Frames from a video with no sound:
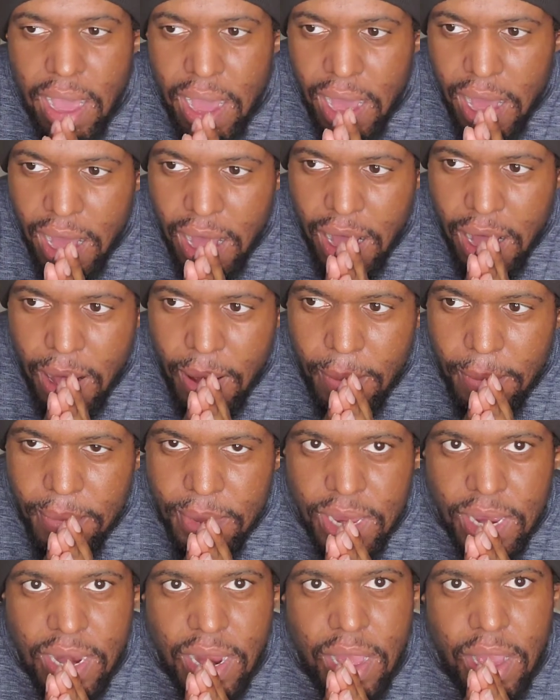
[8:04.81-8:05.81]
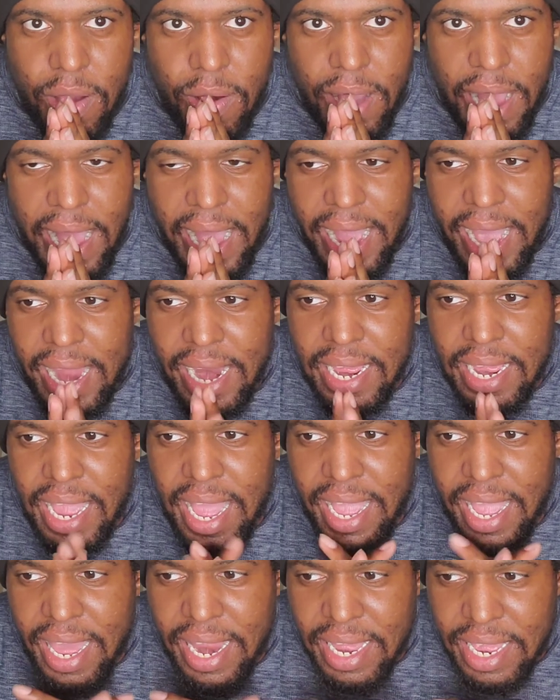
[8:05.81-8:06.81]
I
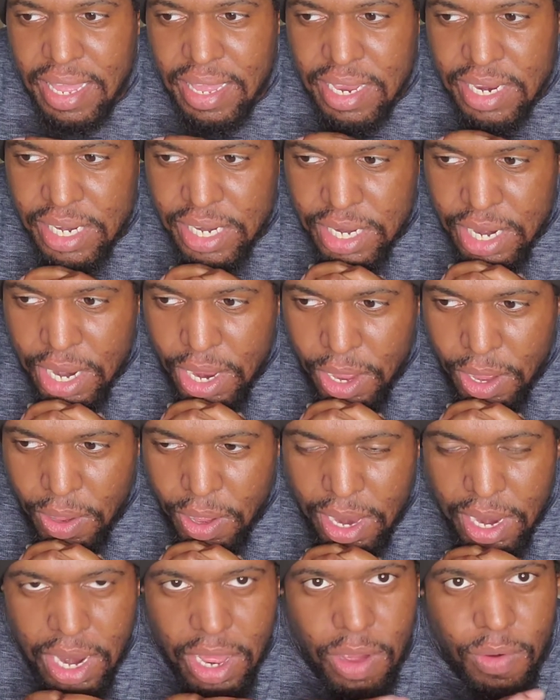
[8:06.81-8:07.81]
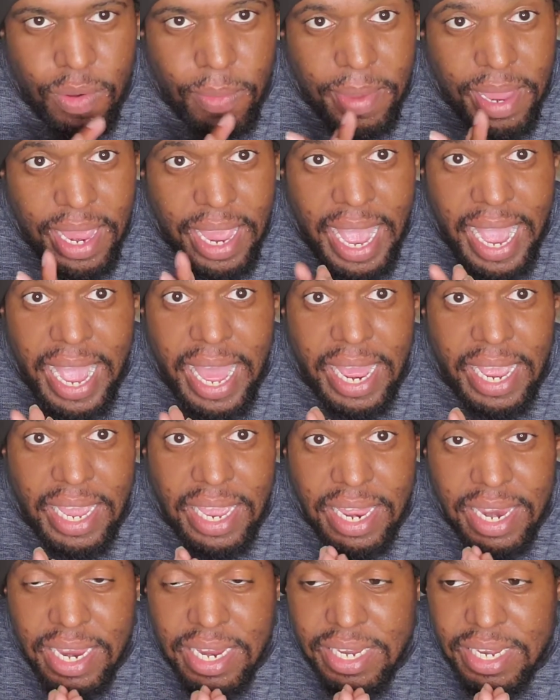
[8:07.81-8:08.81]
gotta give this song, Along With Me, I gotta
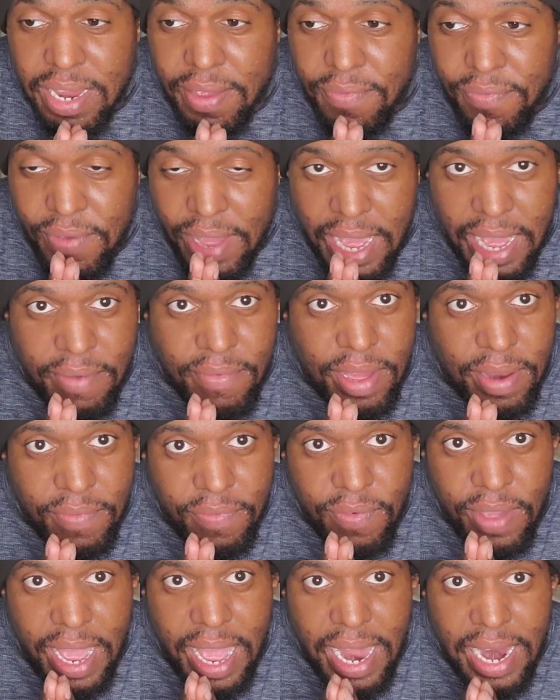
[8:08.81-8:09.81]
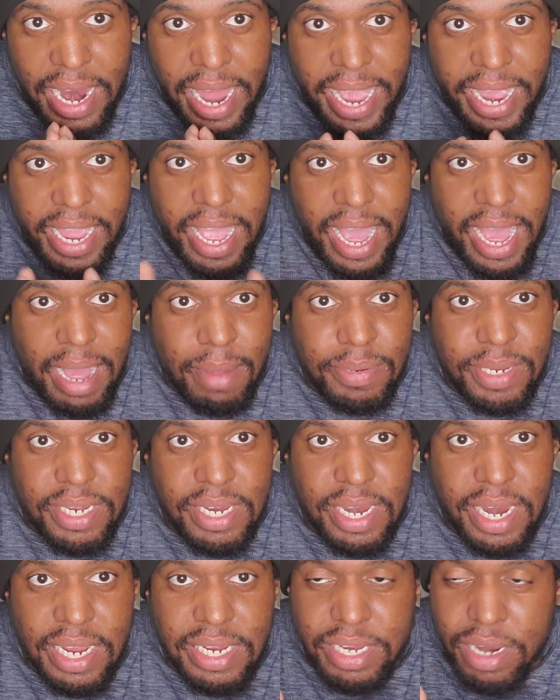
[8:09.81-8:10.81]
give this a 5 out of 5. I like
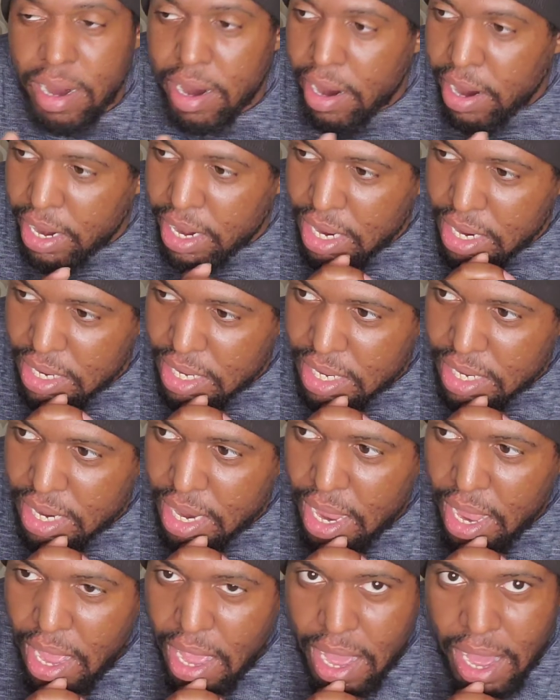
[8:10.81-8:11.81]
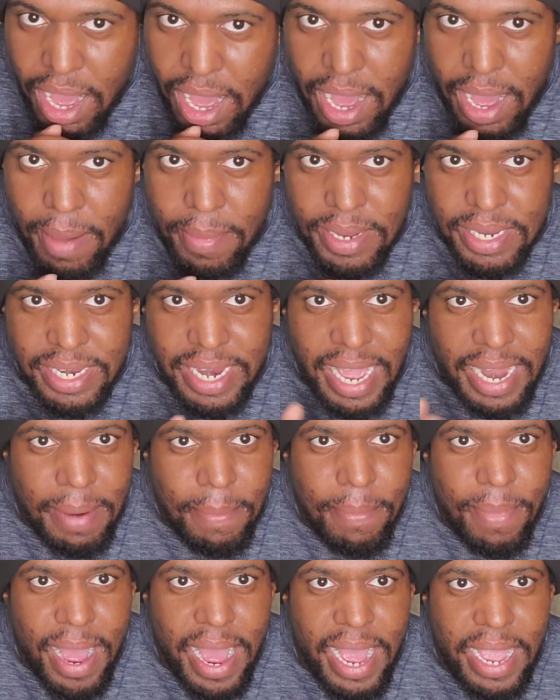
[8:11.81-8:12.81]
Hopsin as an artist. It's not a
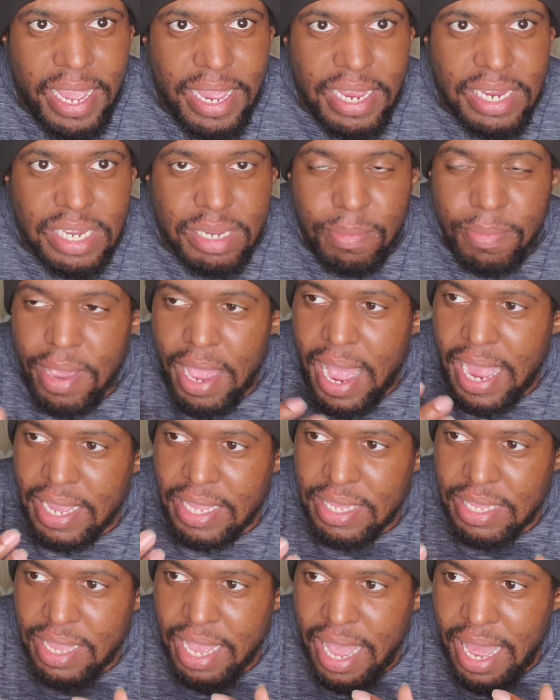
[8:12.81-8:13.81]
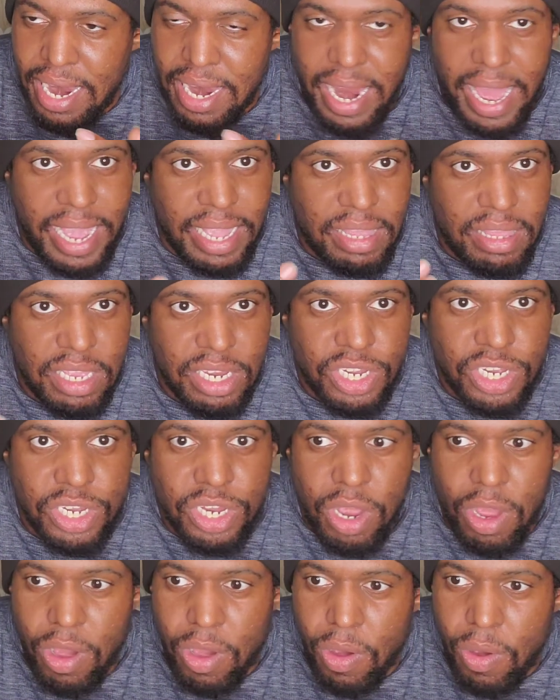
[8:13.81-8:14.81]
bias, but I like the
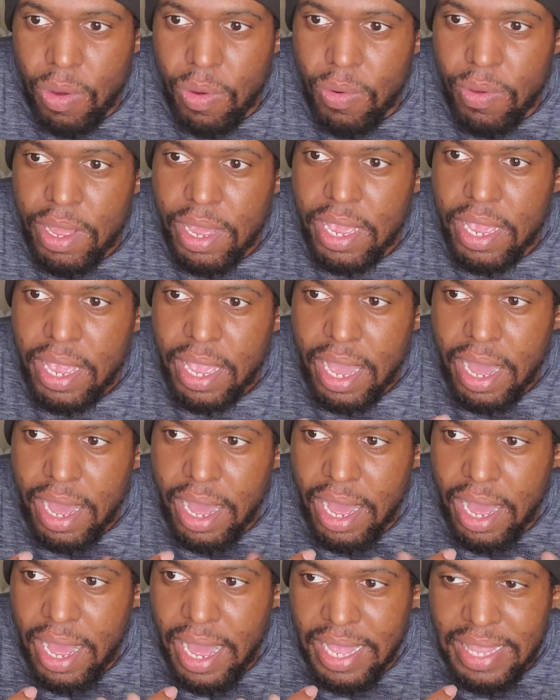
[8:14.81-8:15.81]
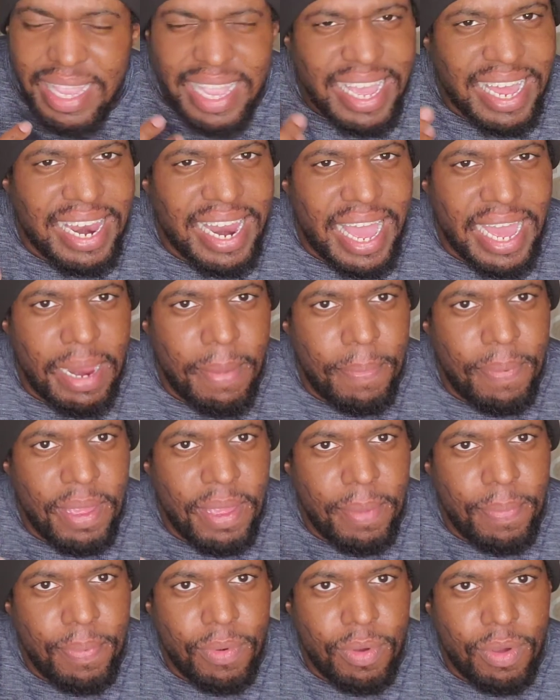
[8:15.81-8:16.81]
song. I think a lot of
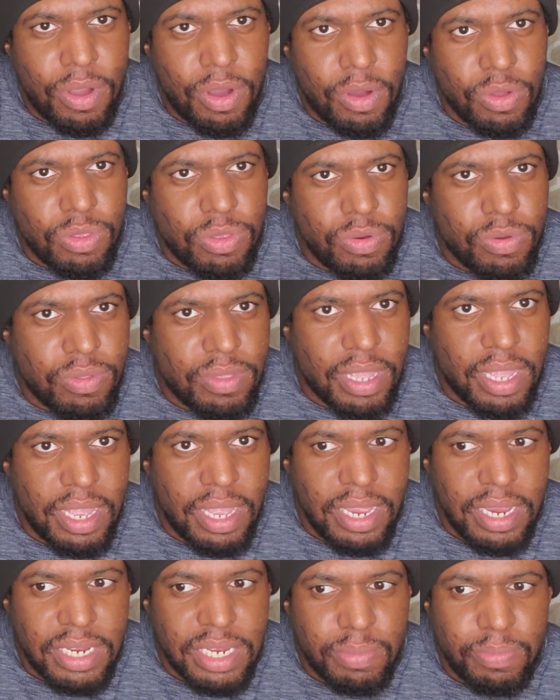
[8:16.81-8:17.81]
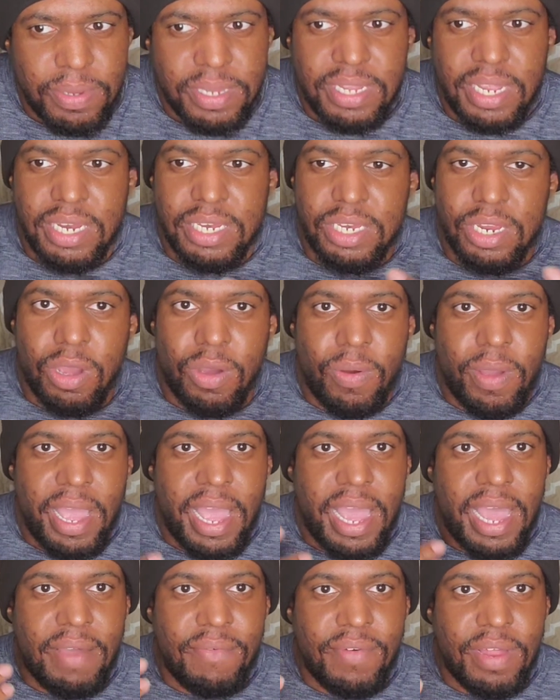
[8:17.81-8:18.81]
people go through things, but they don't
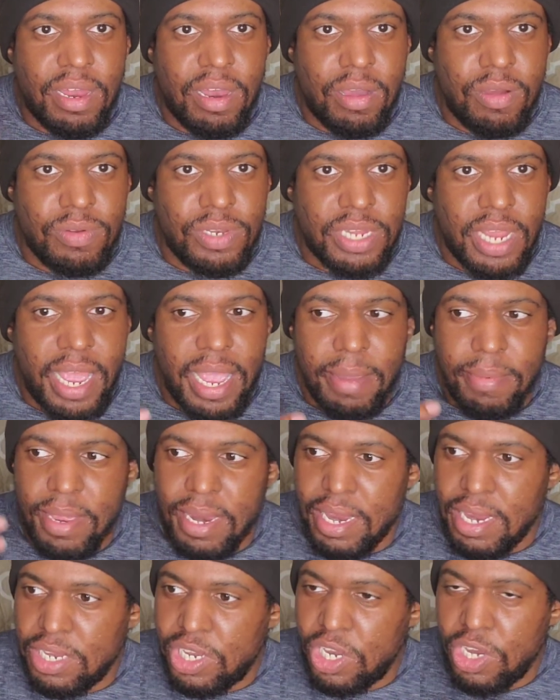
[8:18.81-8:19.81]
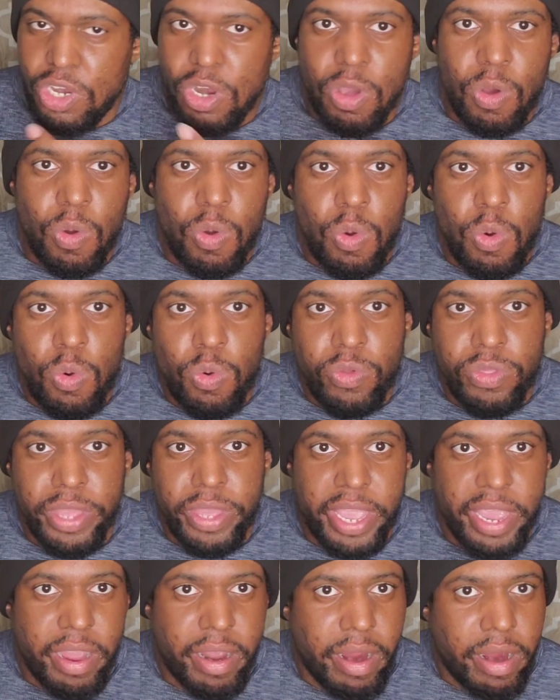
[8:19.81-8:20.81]
have a long time getting to know who
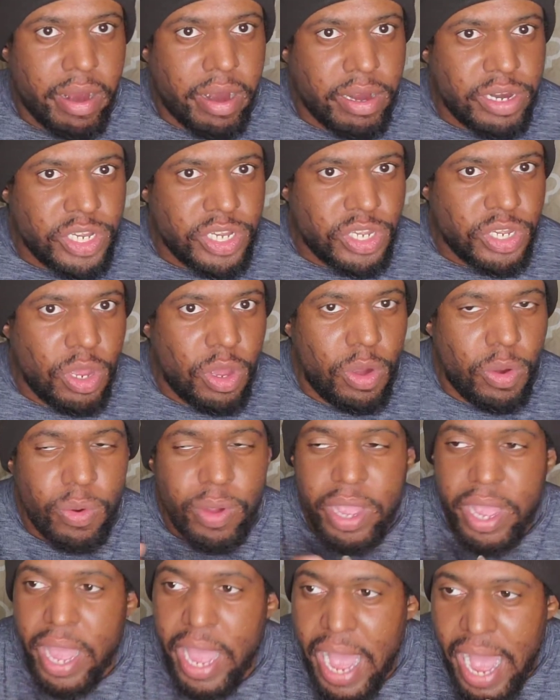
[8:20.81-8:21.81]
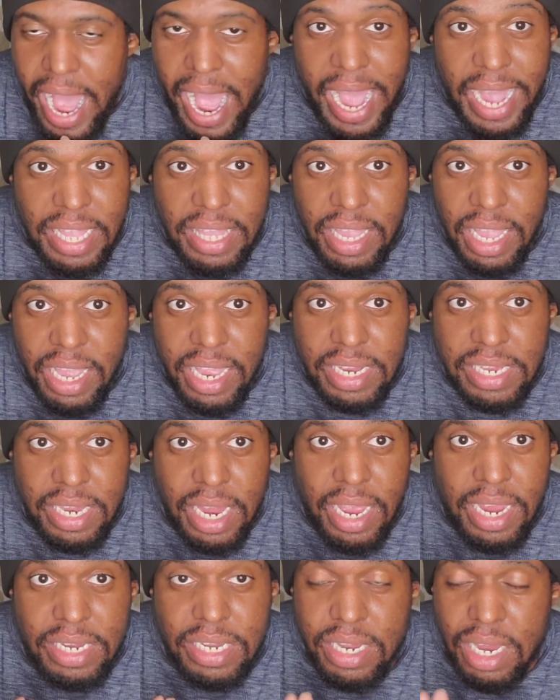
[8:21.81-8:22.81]
they are. So I think
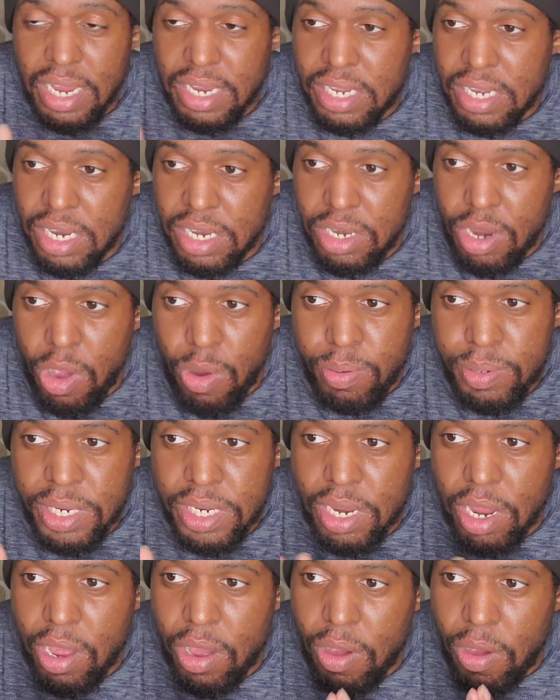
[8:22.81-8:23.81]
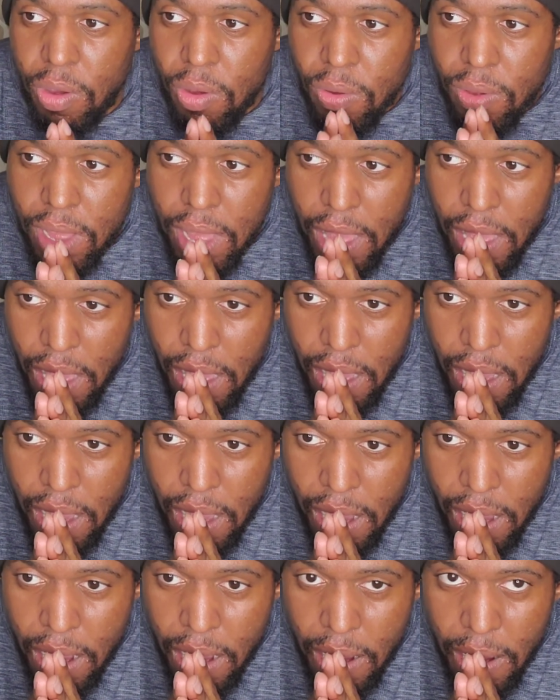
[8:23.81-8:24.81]
it's a dope song.
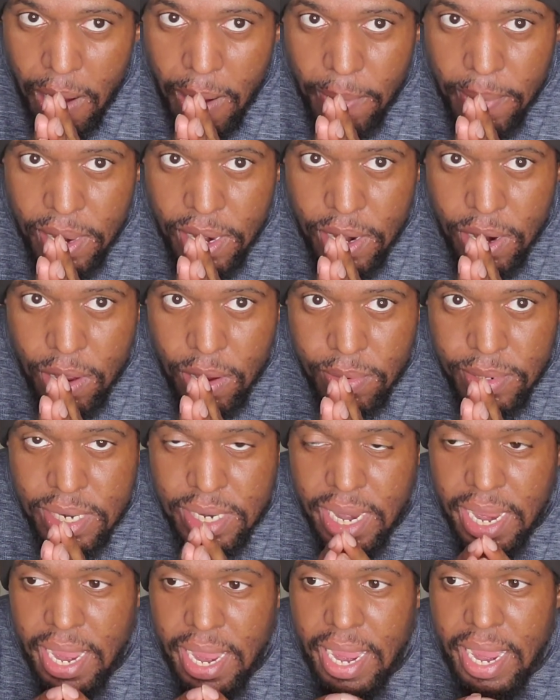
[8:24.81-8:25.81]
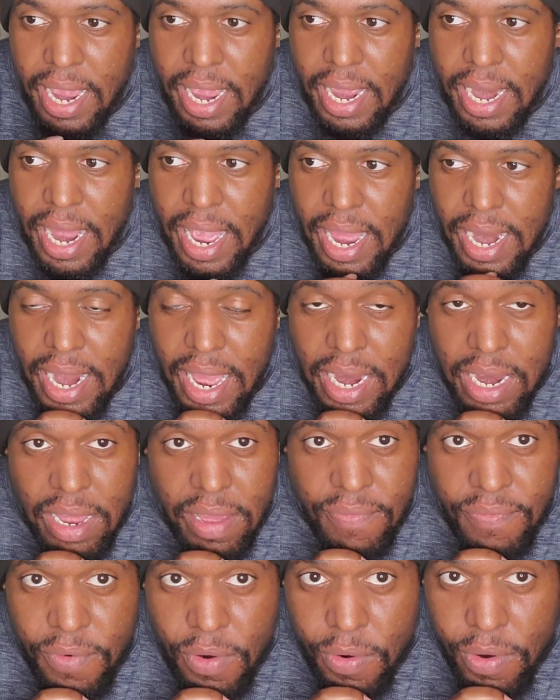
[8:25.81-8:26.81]
You know what I'm saying? And I
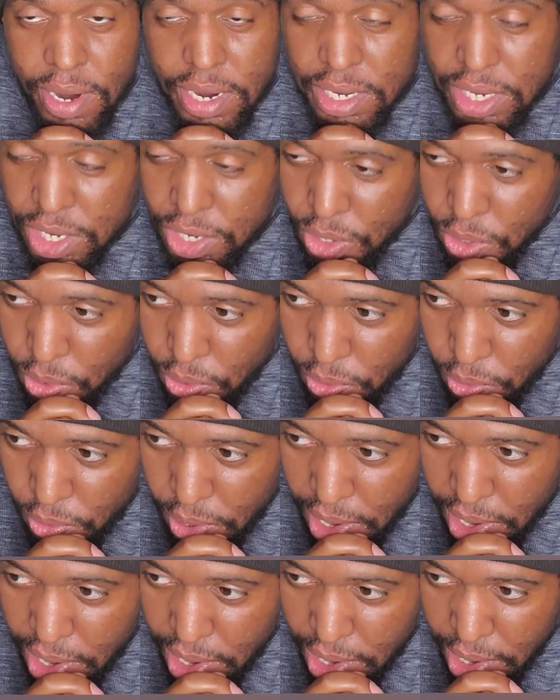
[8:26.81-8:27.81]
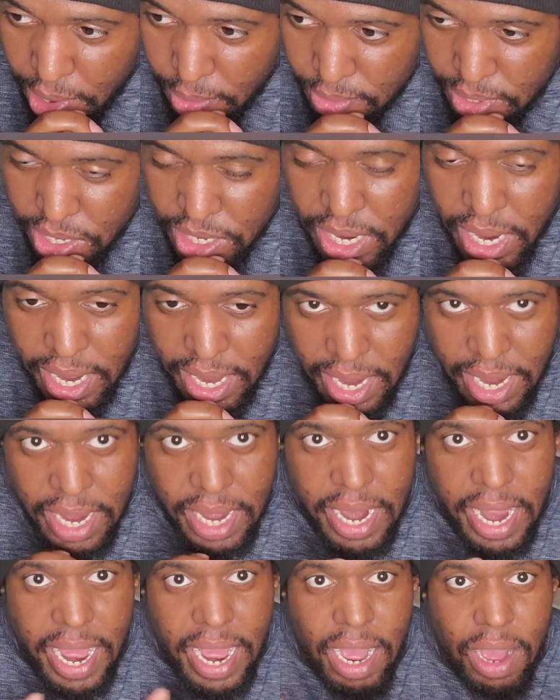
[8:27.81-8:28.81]
look forward to
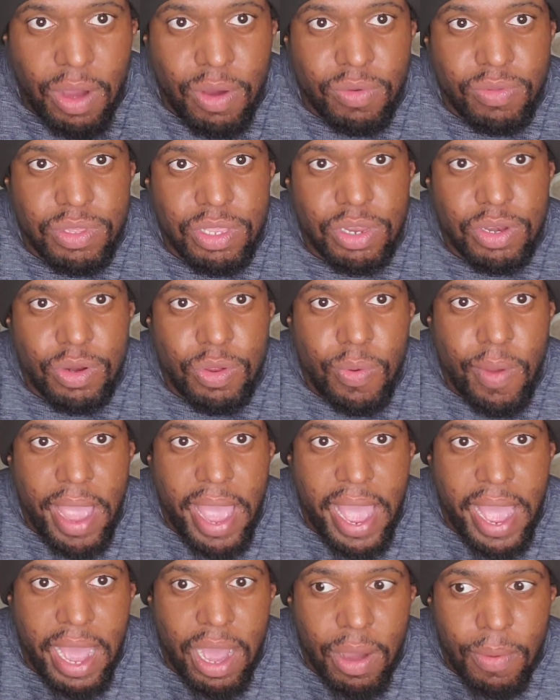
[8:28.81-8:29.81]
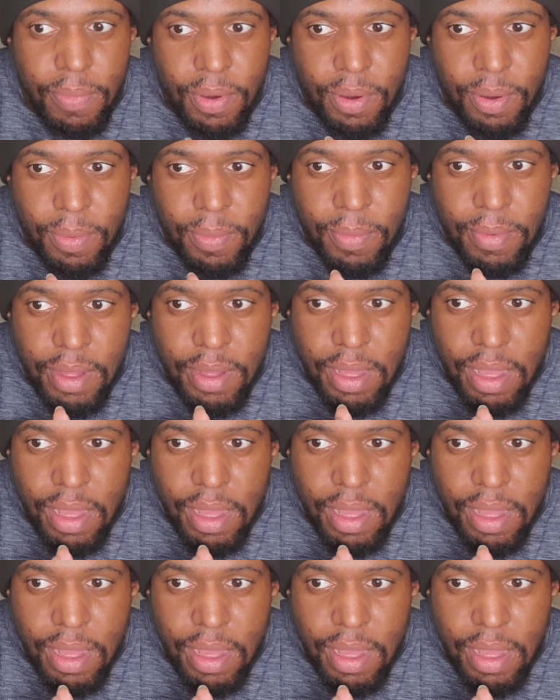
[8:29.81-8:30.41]
checking out the new album.